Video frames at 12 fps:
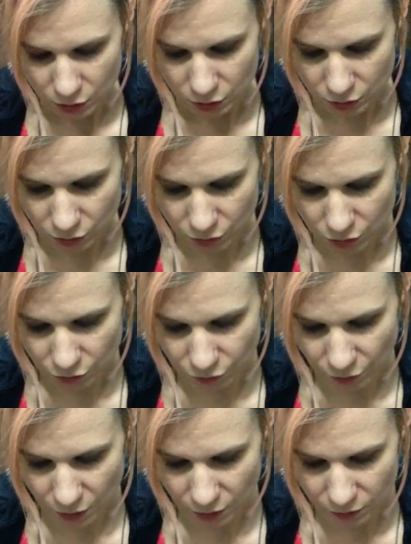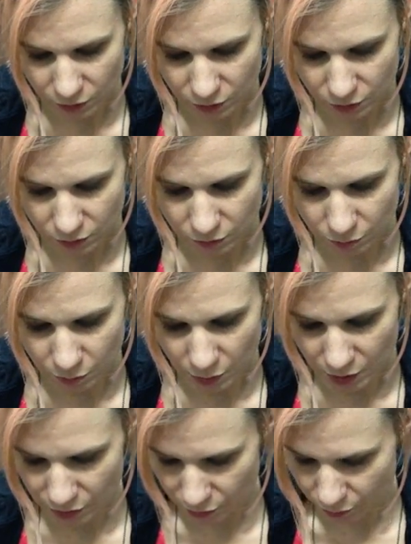So far this
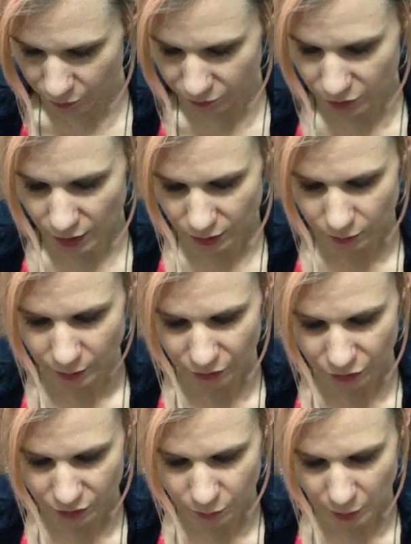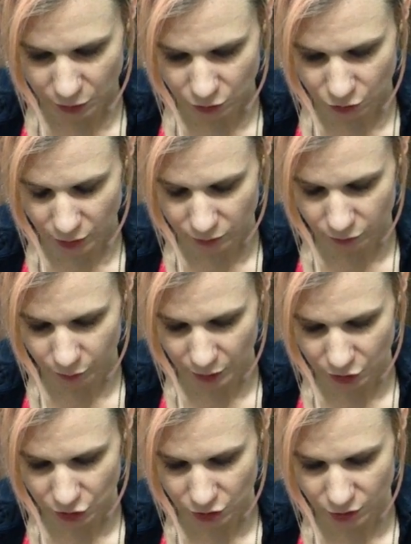month we've talked about this major
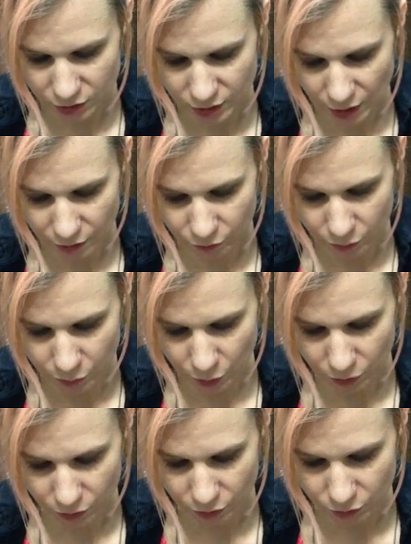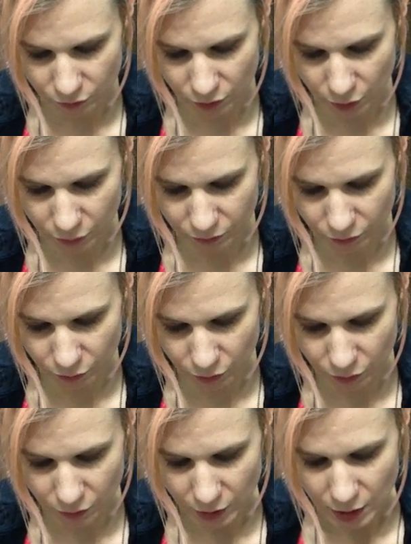transformation, this death and rebirth that you've gone
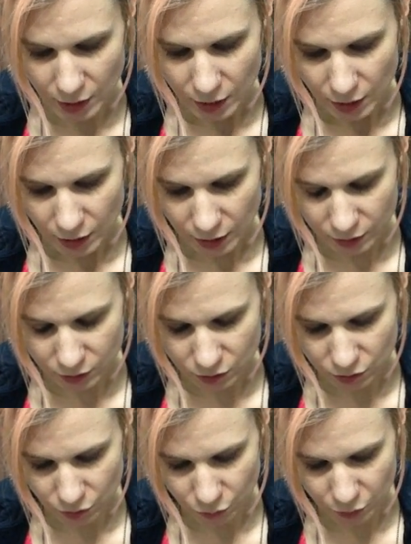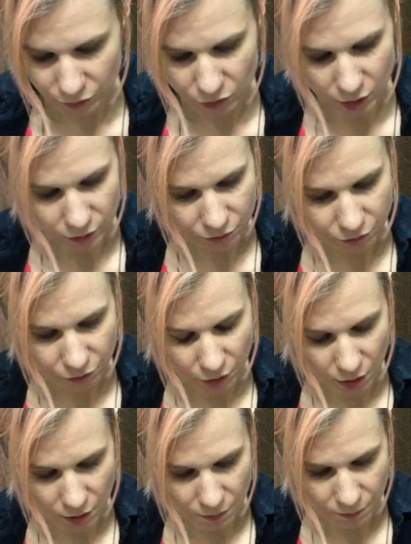through. And so we've gone
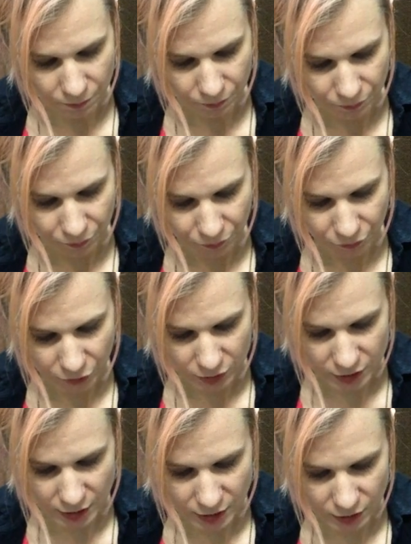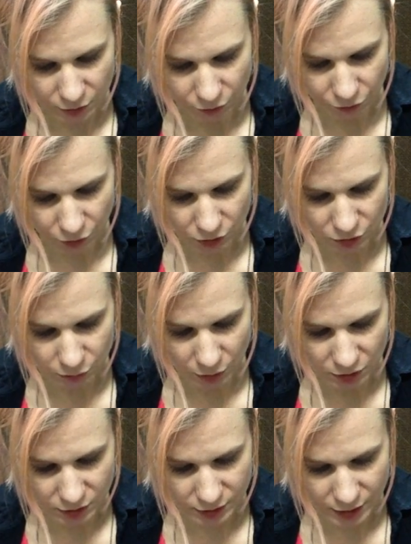from taking the first
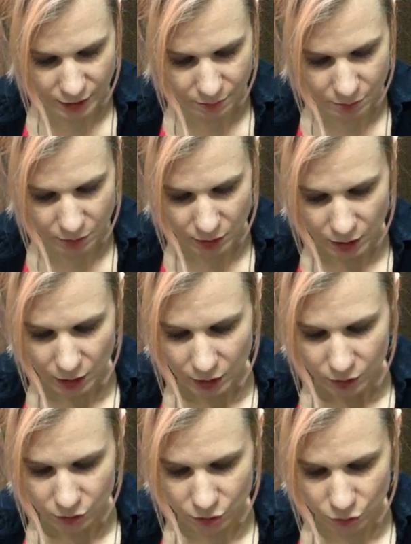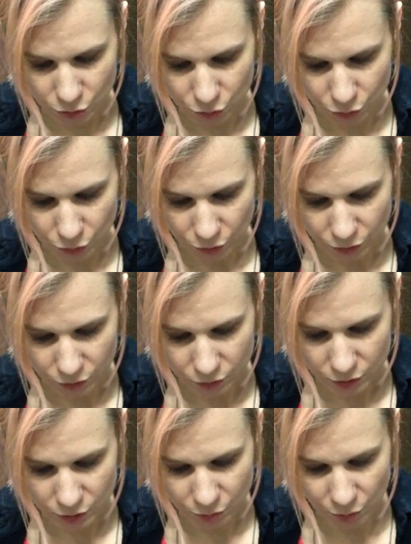small step to
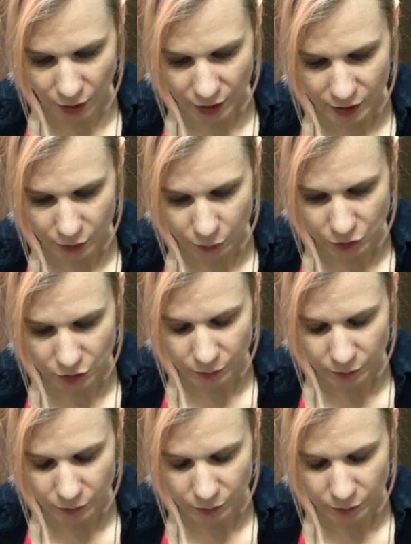sobriety, which is